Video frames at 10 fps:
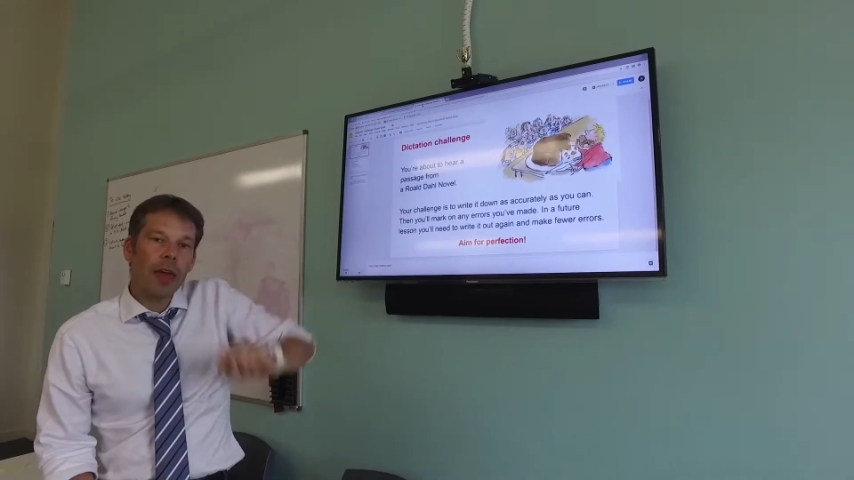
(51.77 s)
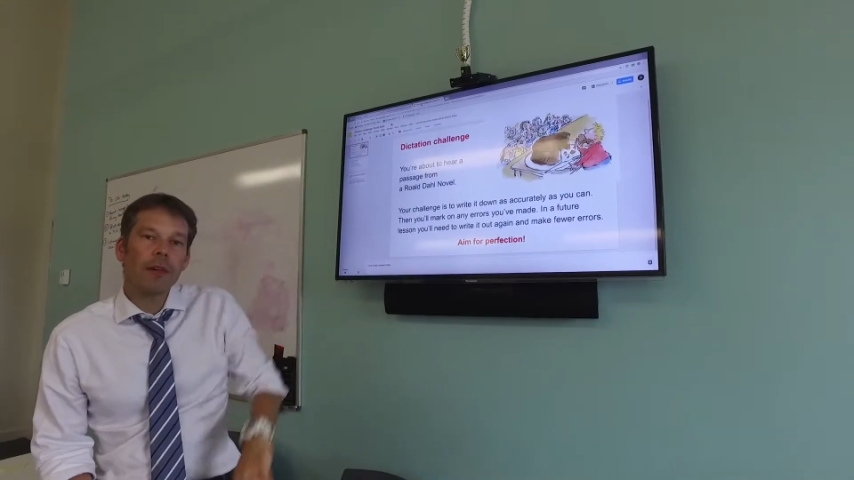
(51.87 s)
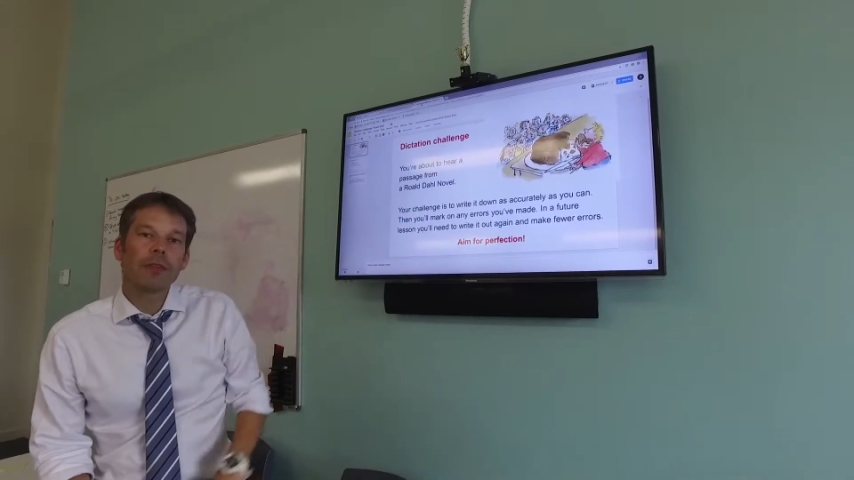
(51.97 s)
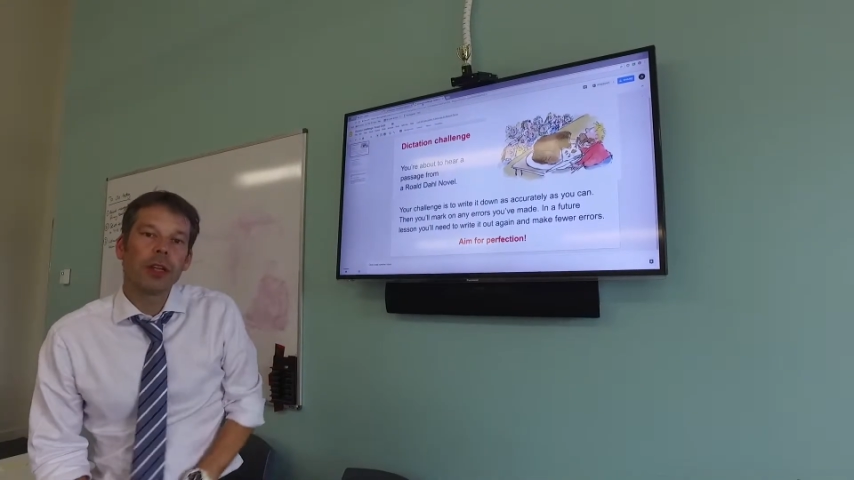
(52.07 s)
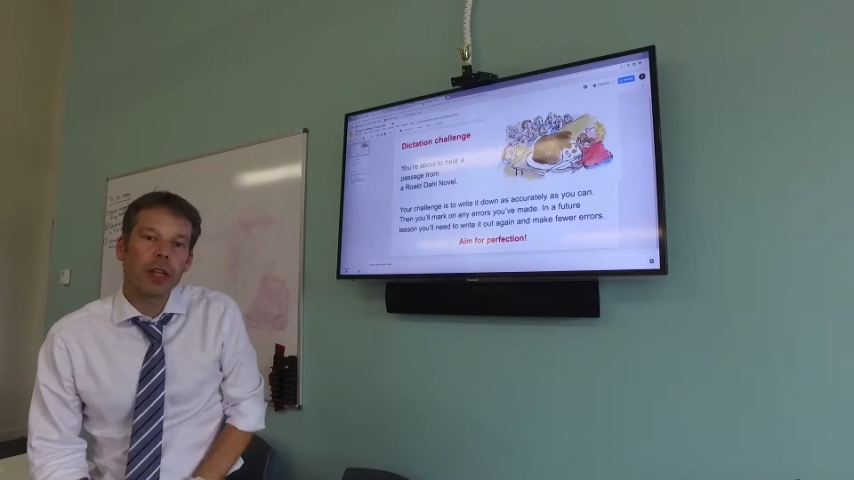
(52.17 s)

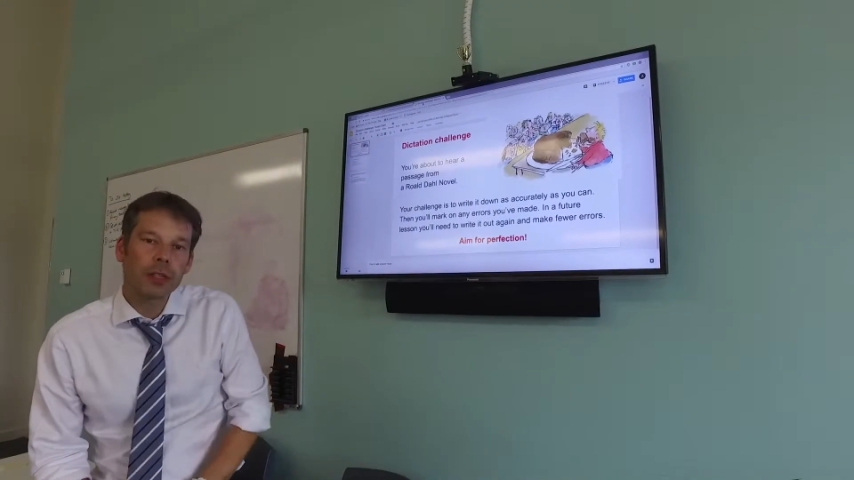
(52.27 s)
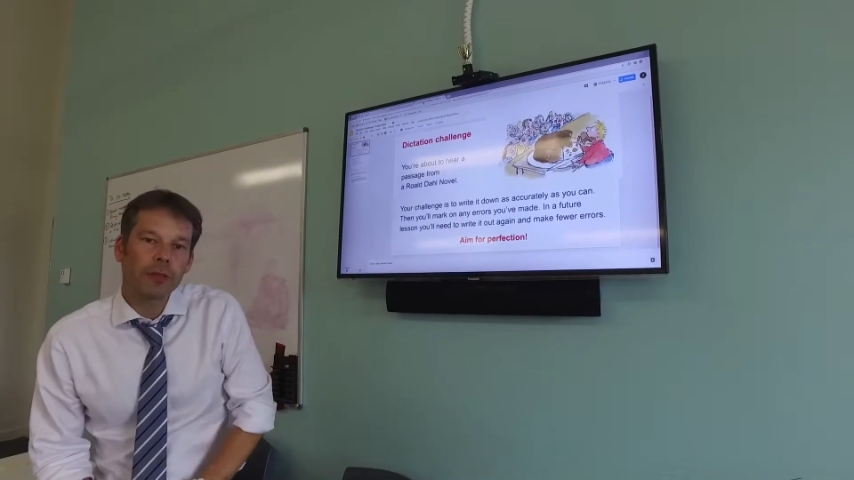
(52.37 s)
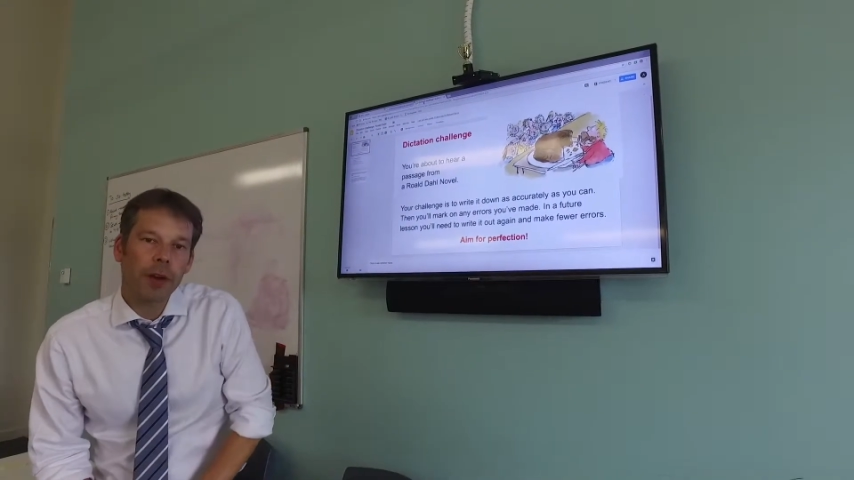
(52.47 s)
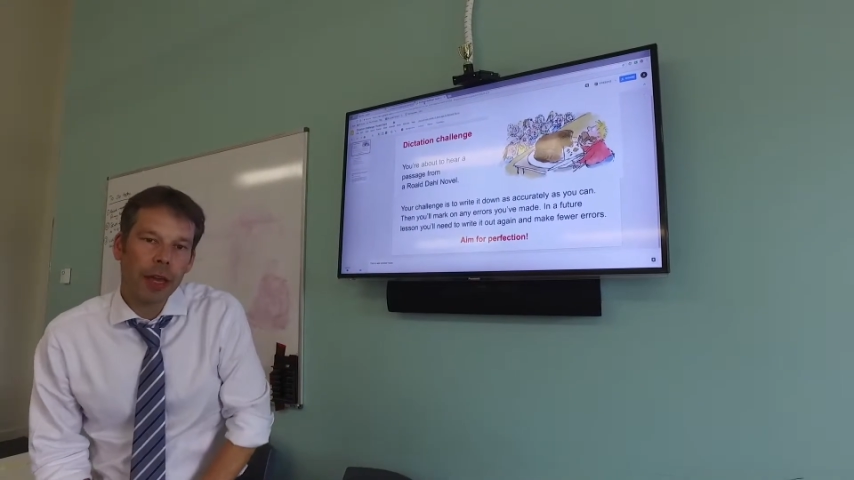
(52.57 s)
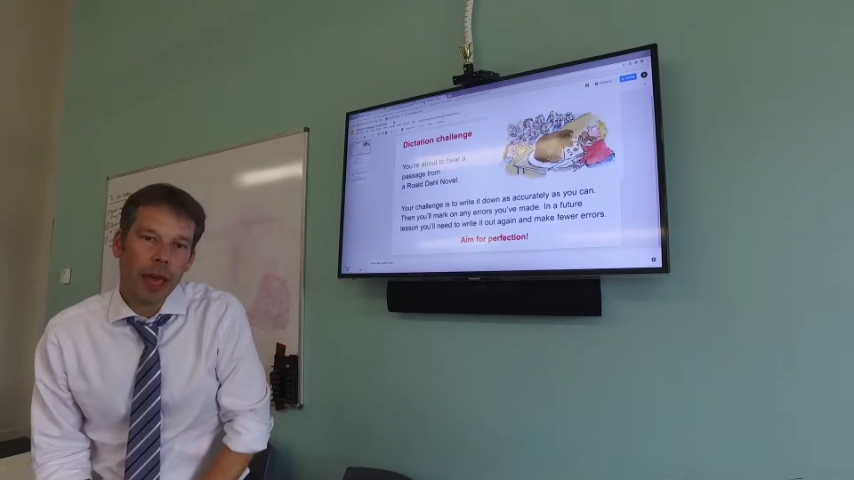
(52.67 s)
have to listen
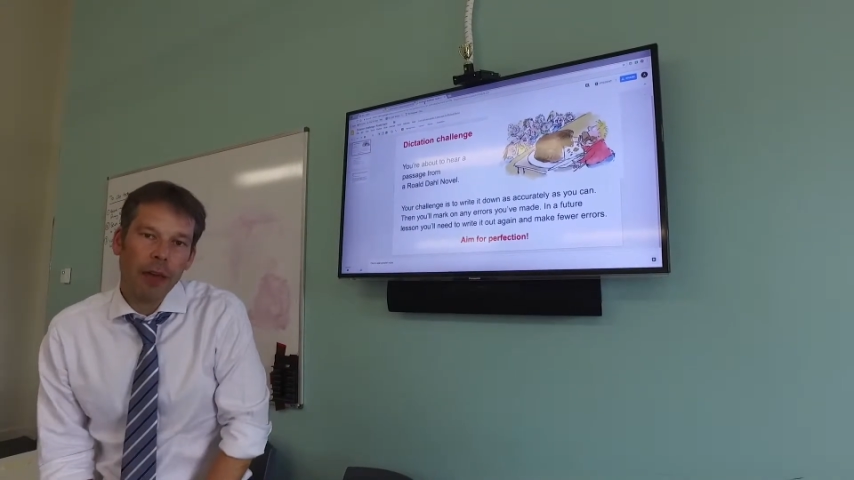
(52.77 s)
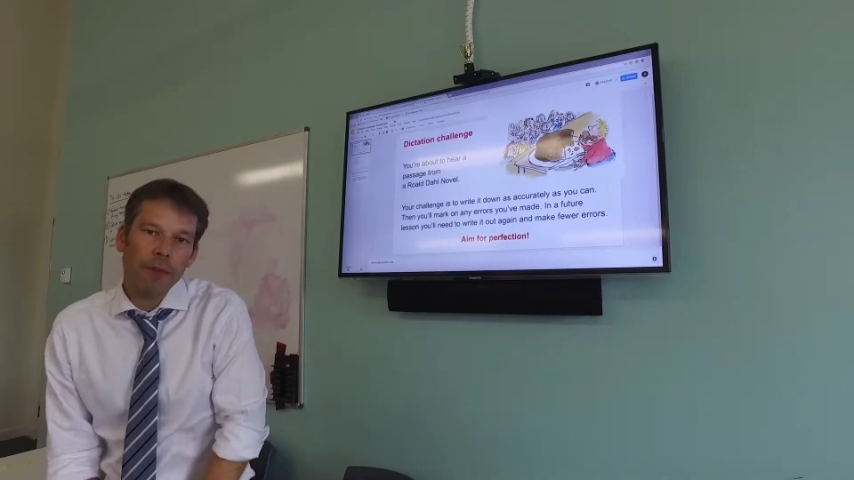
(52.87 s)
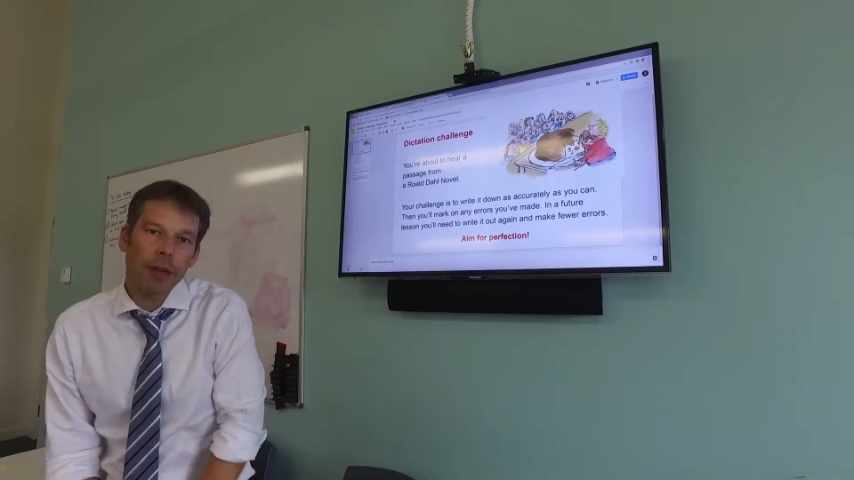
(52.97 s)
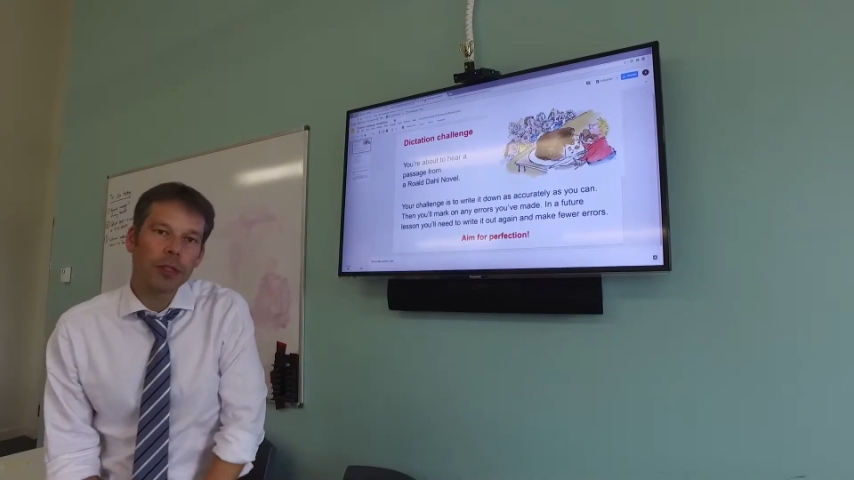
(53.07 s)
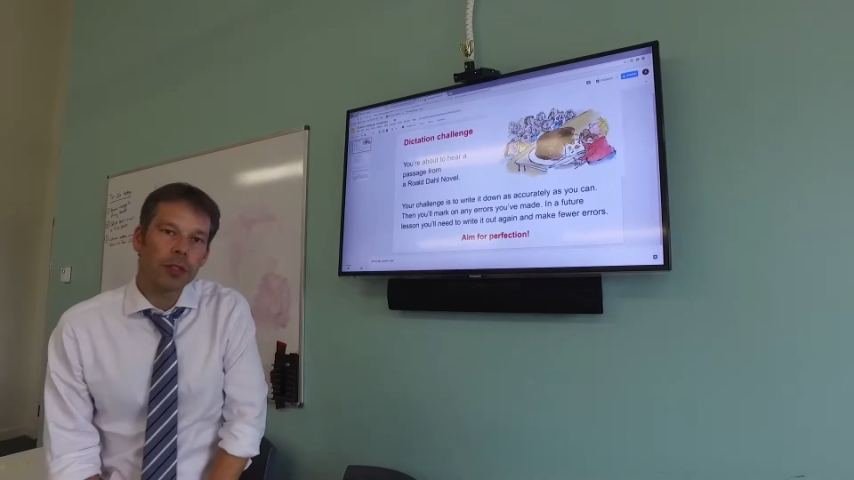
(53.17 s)
very carefully